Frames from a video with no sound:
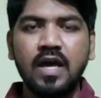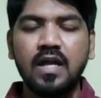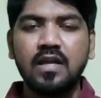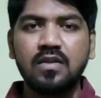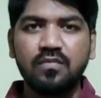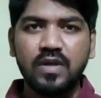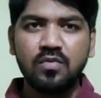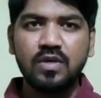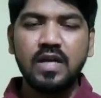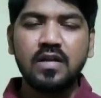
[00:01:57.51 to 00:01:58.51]
And when
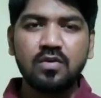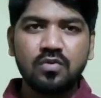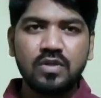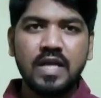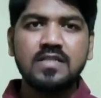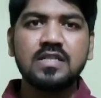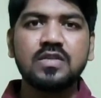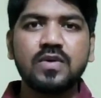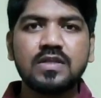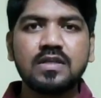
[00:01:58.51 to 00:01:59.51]
you get into that
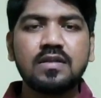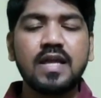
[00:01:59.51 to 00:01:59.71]
situation,